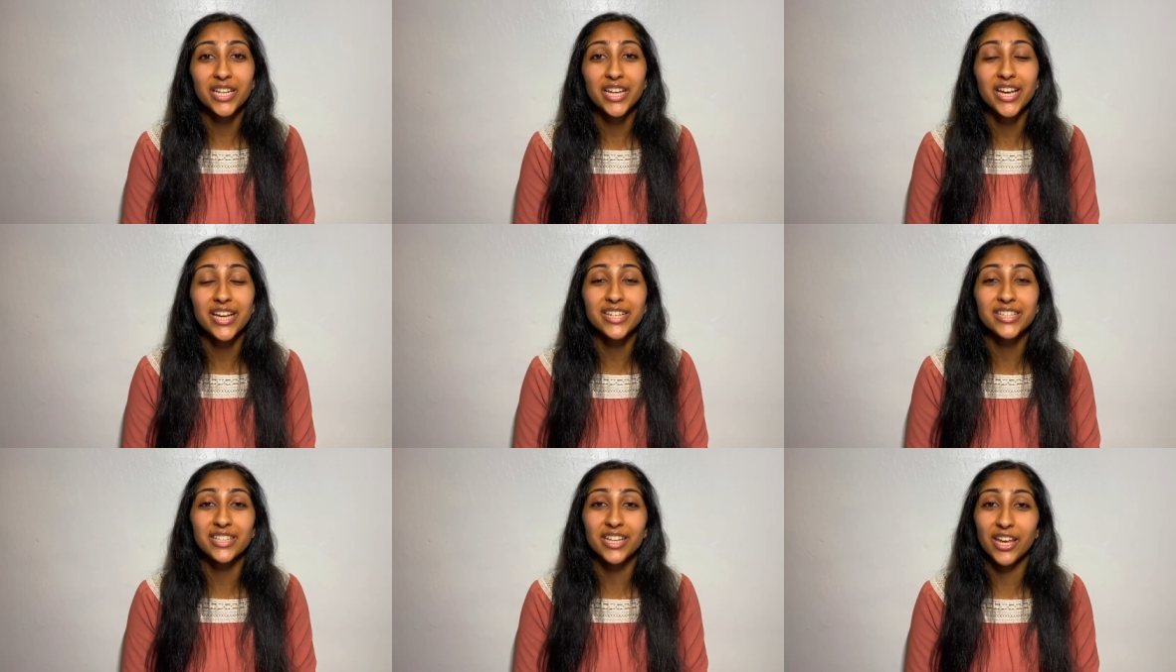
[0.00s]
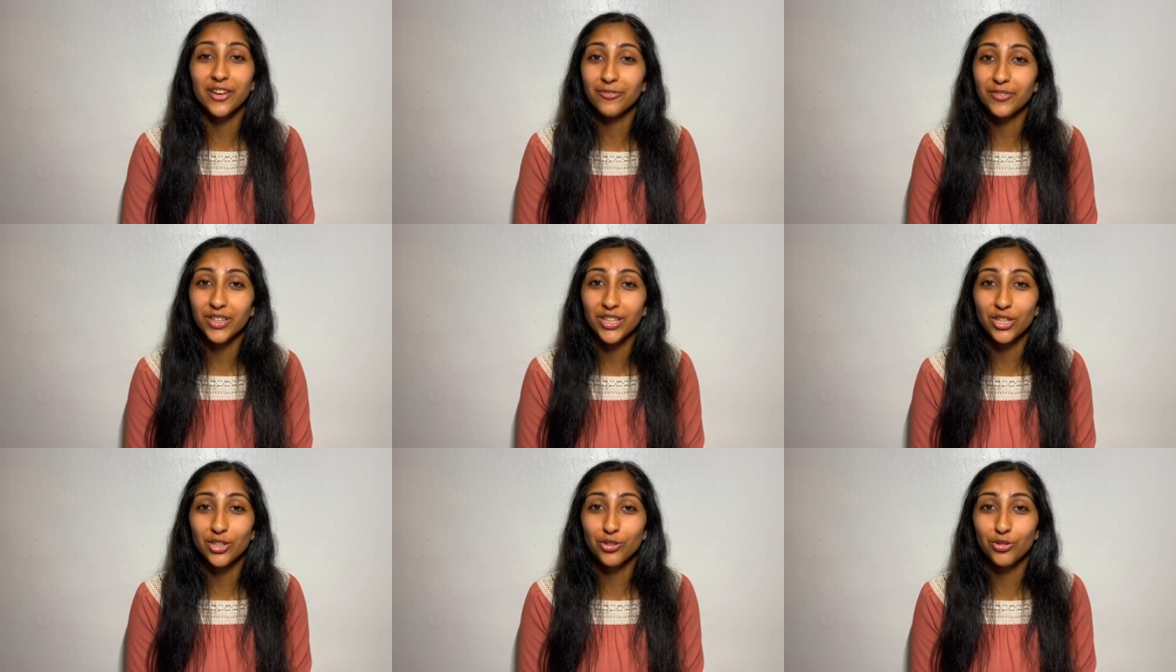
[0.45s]
has
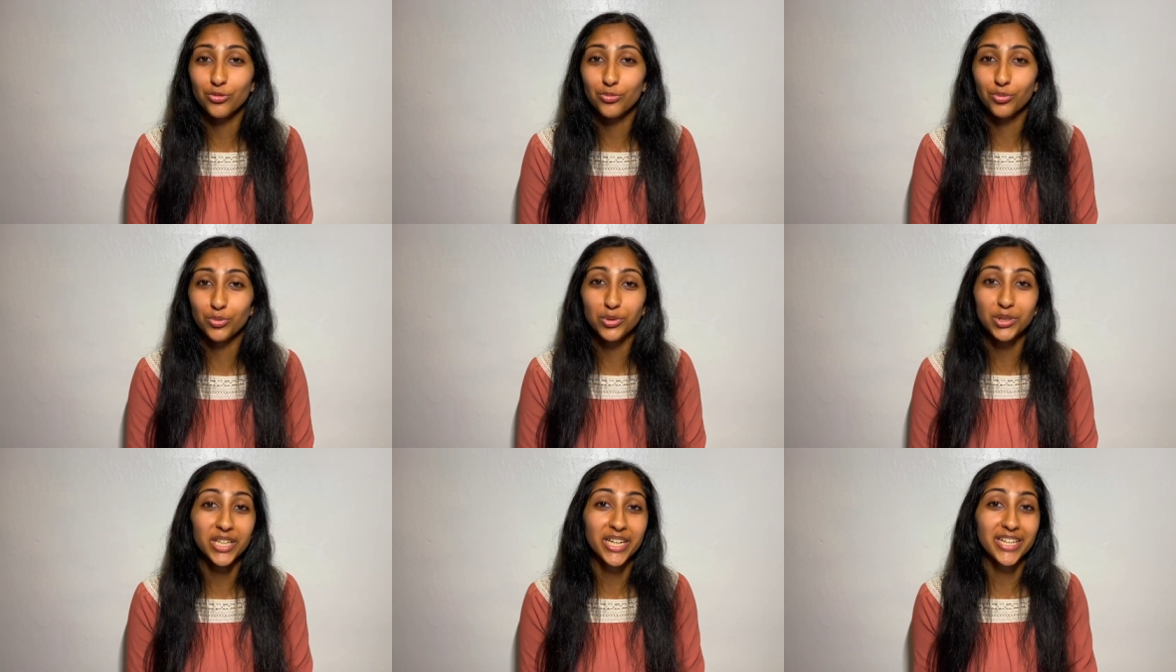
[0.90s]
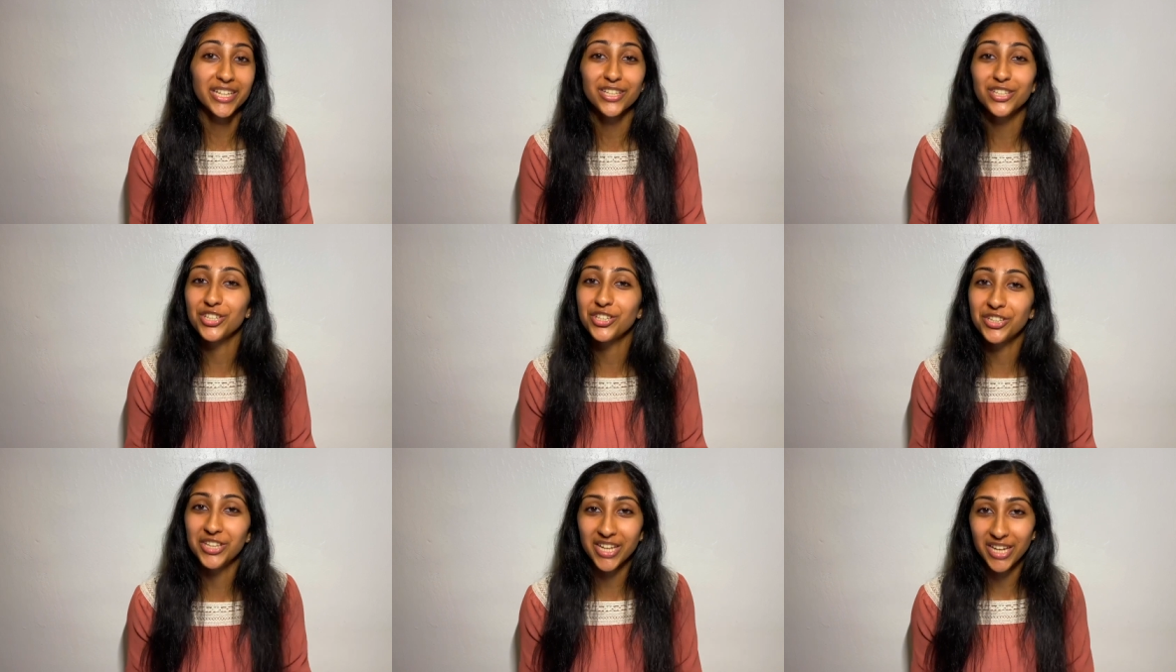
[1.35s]
given you related
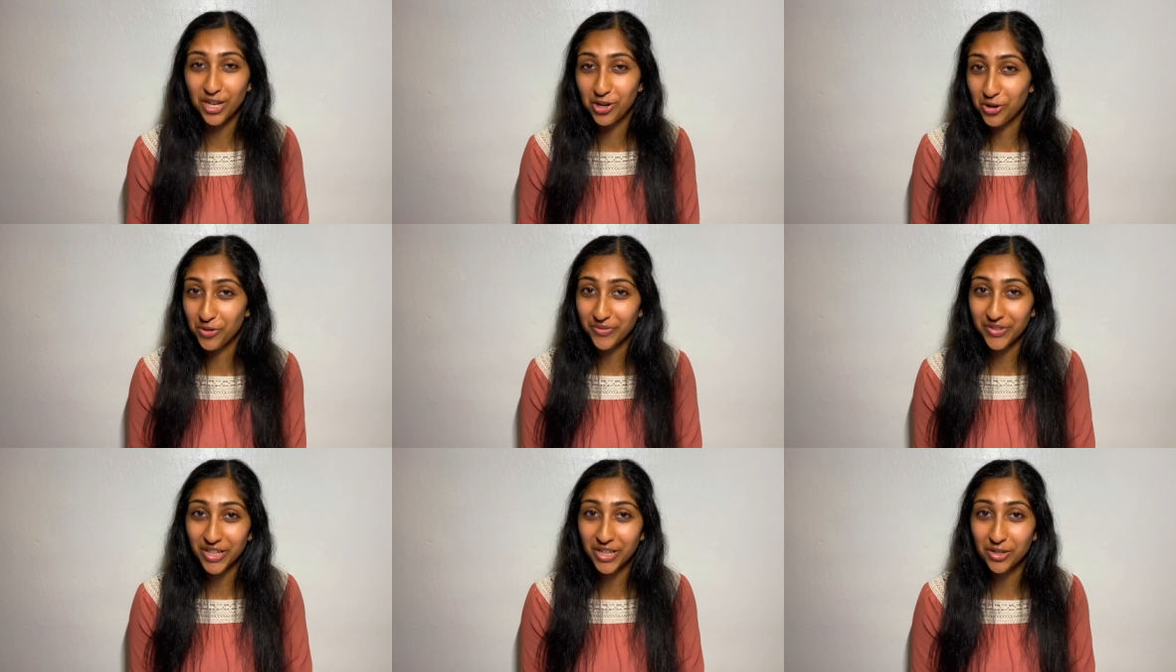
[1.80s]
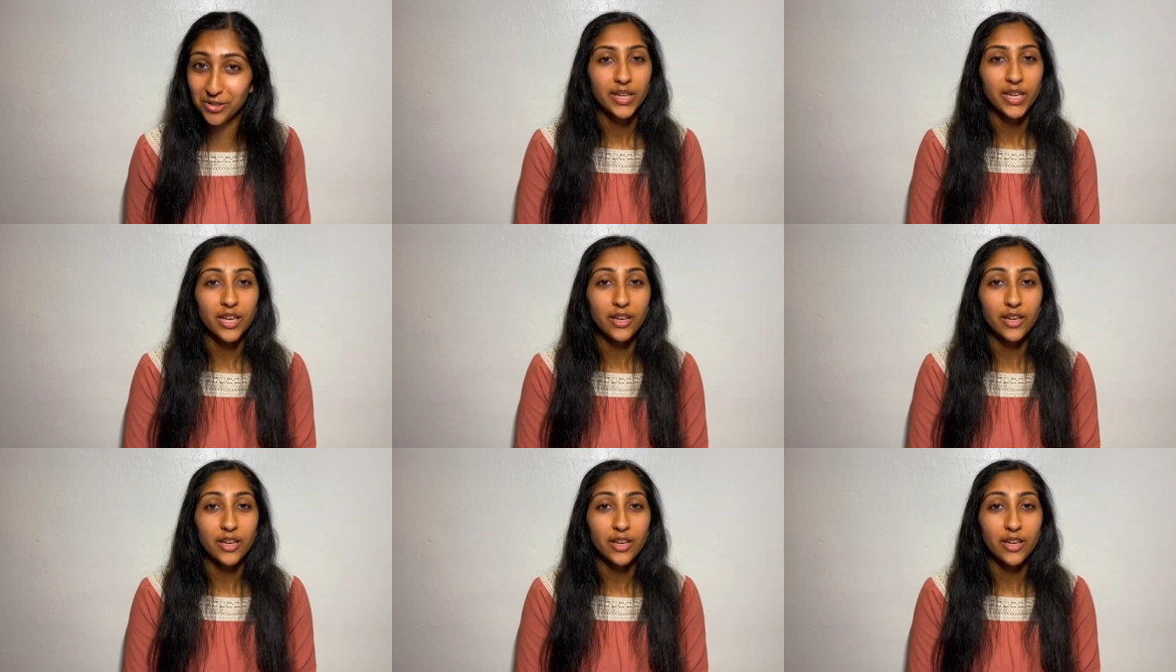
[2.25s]
to the interview.